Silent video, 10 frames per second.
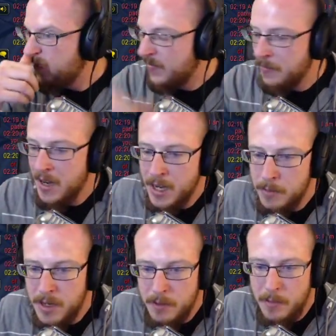Might not
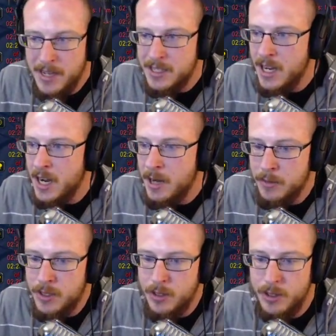be the best time
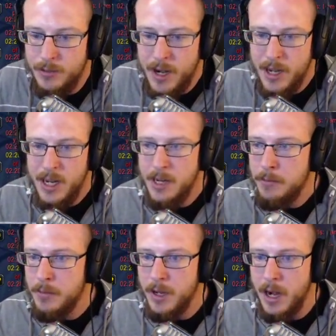to divine
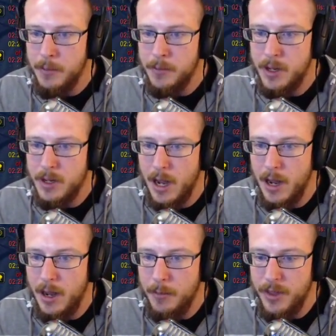him, but I'm
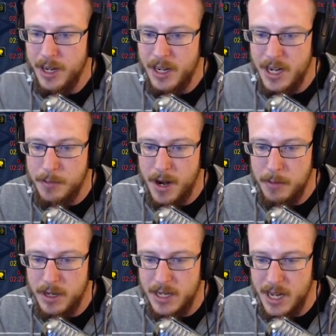thinking he might
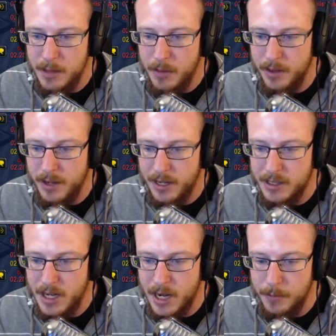be dead by the
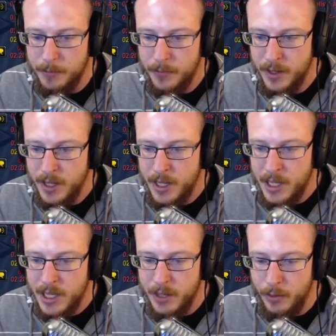next time
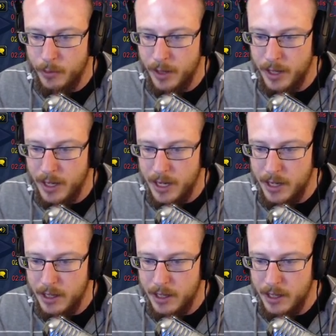that we really need.